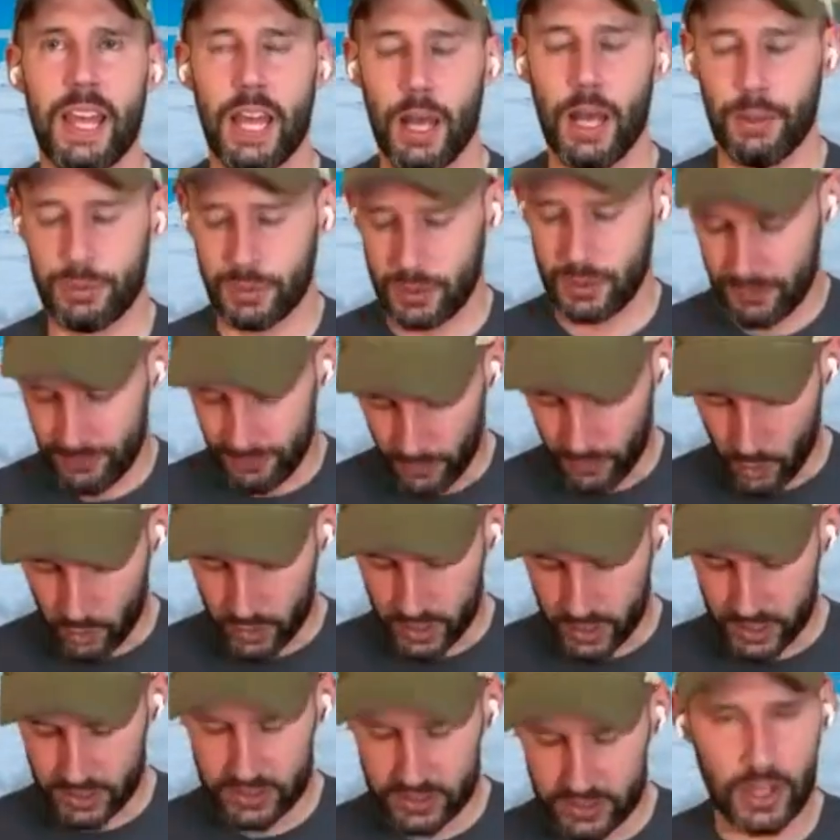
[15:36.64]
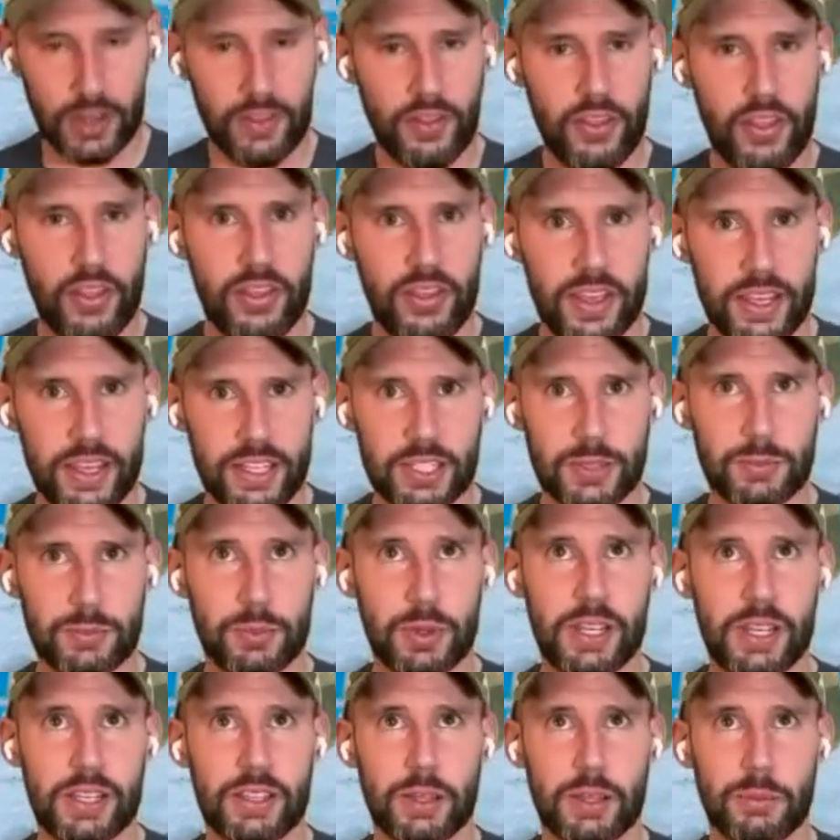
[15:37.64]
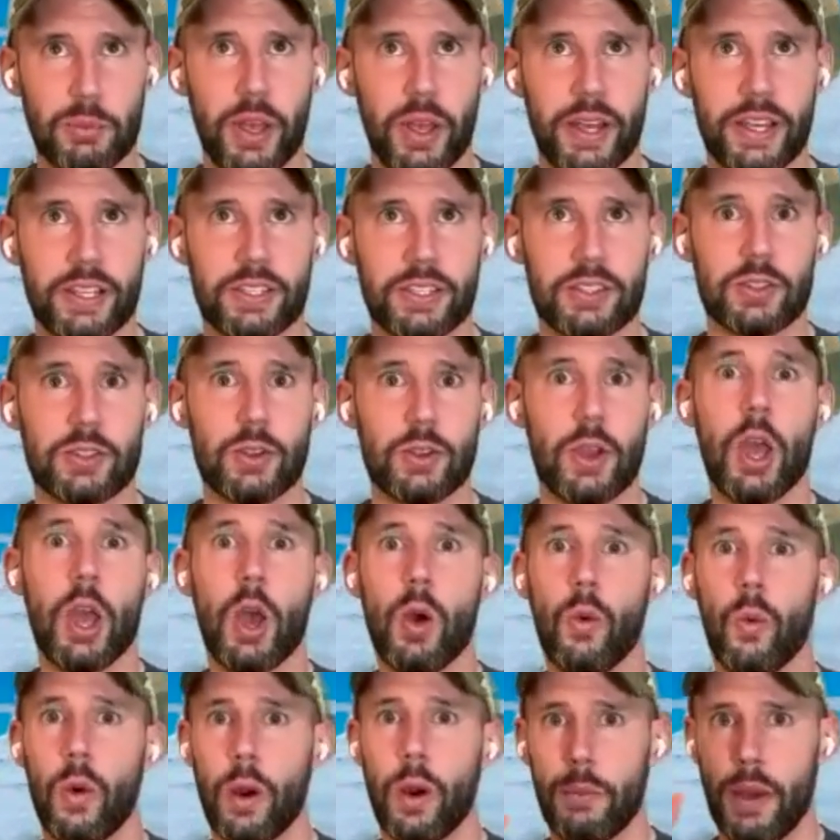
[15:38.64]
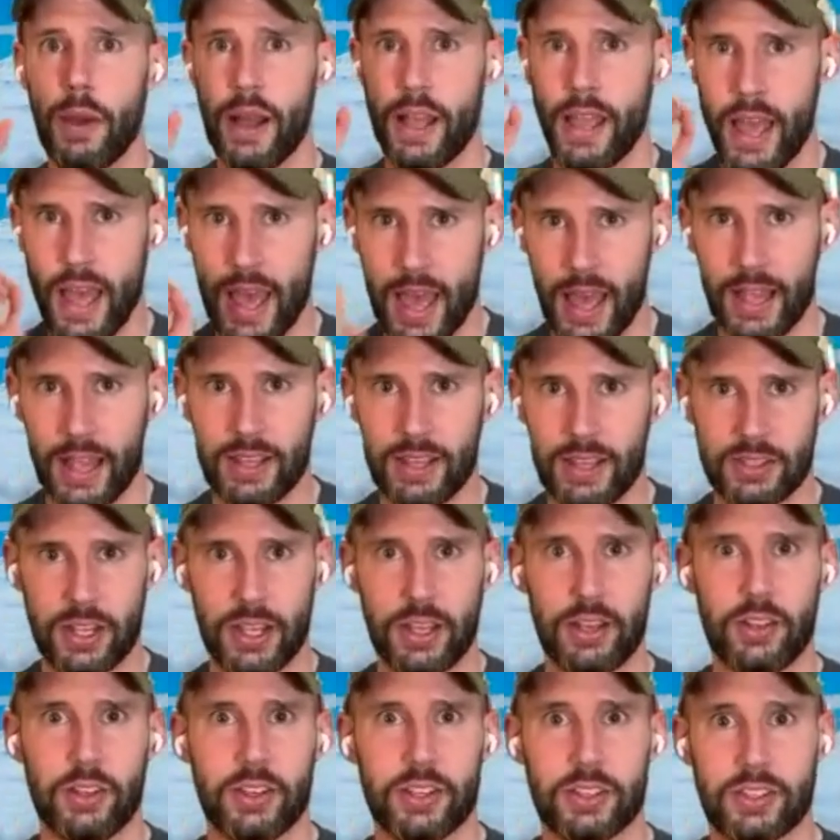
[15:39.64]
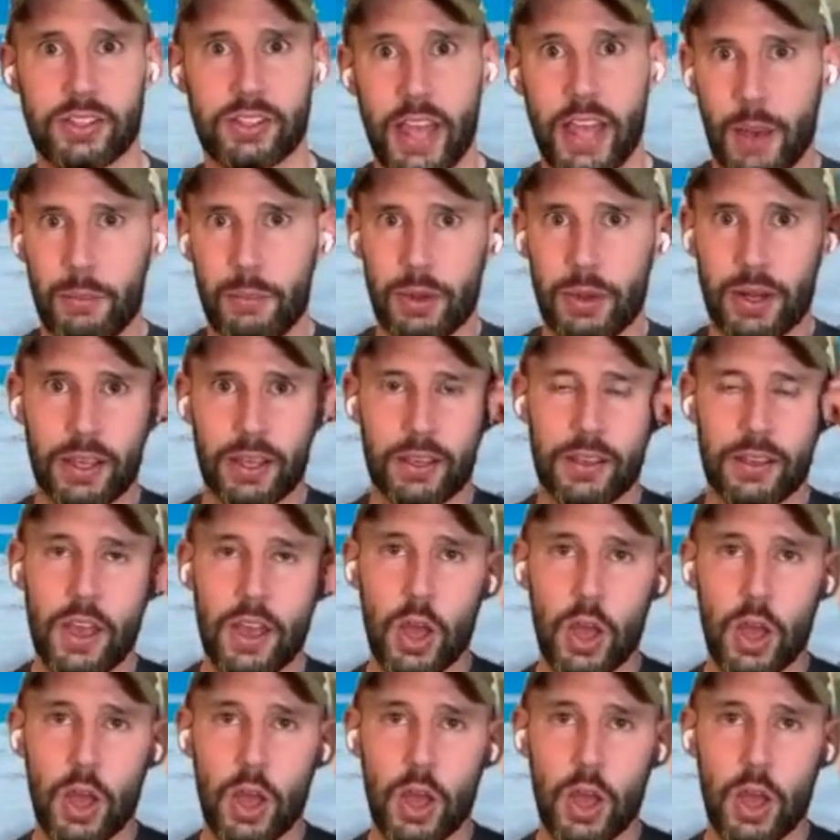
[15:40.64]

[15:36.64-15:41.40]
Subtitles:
Helps me focus on this being the place where my exhale is happening.